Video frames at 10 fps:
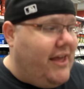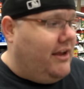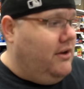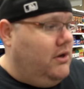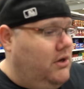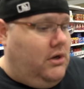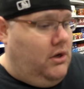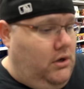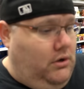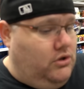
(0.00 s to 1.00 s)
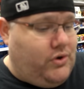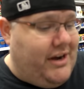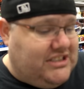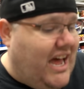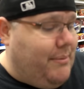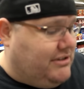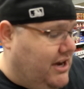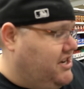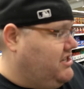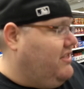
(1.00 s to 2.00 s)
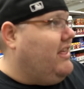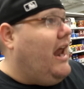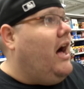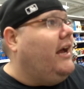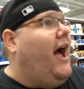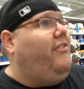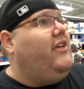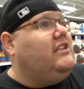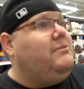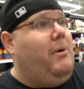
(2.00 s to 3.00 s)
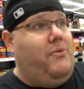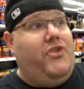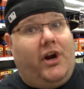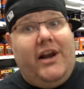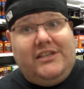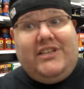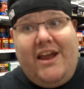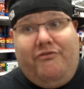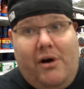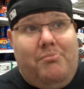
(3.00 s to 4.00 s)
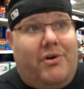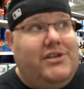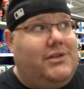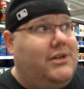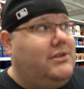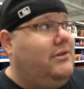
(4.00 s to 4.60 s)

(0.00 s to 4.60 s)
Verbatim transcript: like, try to sabotage it, then I'll got this. But if they're going to say from Bridgette.